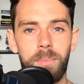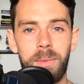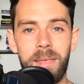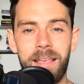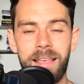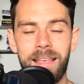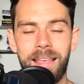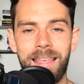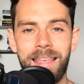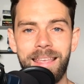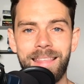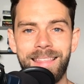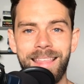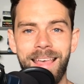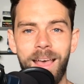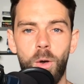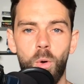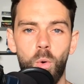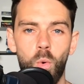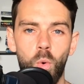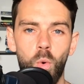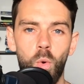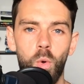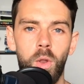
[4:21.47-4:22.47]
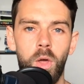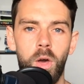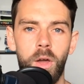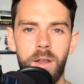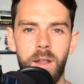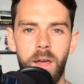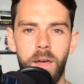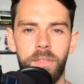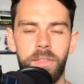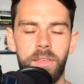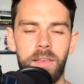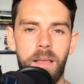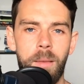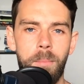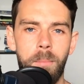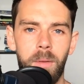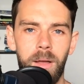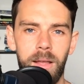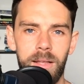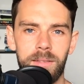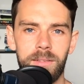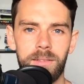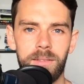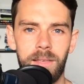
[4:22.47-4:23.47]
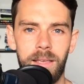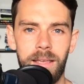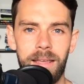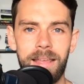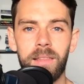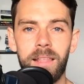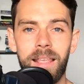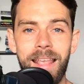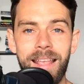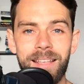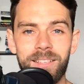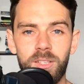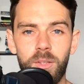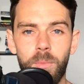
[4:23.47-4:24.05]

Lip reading: being in that all or nothing mindset. It's